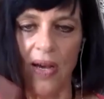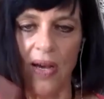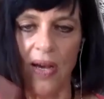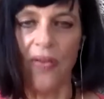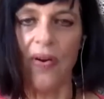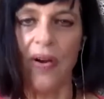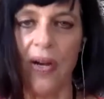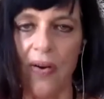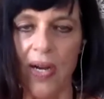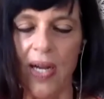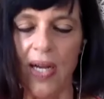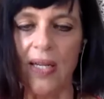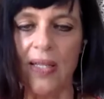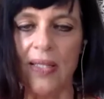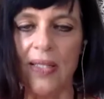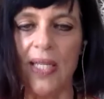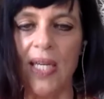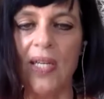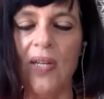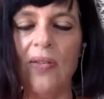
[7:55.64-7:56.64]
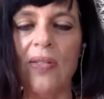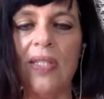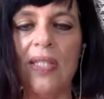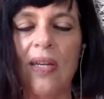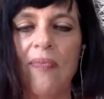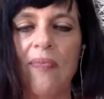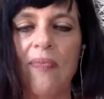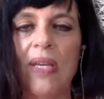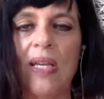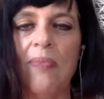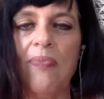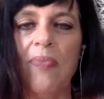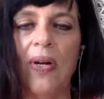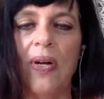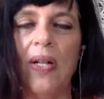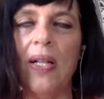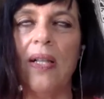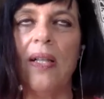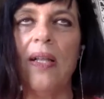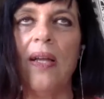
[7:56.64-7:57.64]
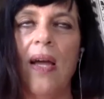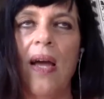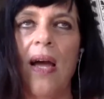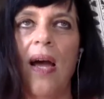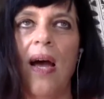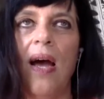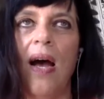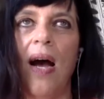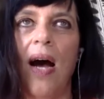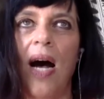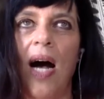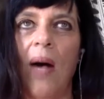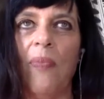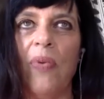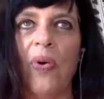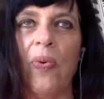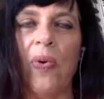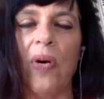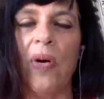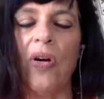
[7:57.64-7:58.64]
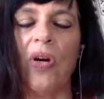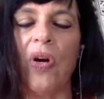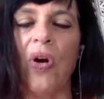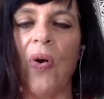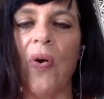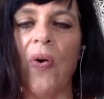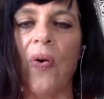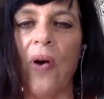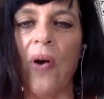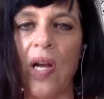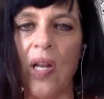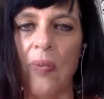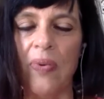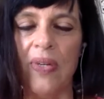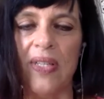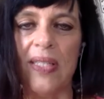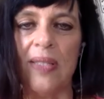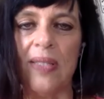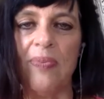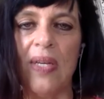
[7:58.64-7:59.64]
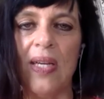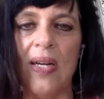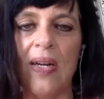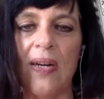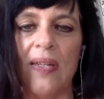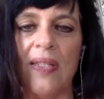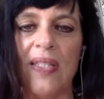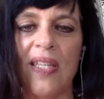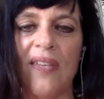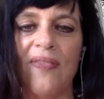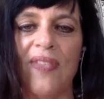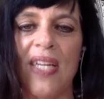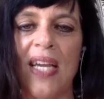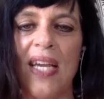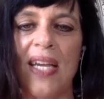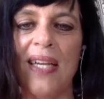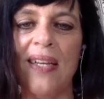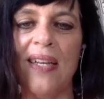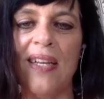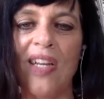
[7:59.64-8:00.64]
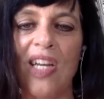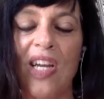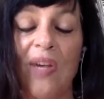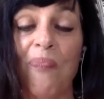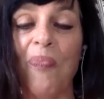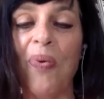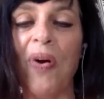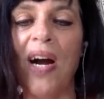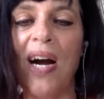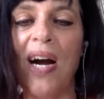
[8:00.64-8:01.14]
areas. I know some people who are incredible speakers have taken an improv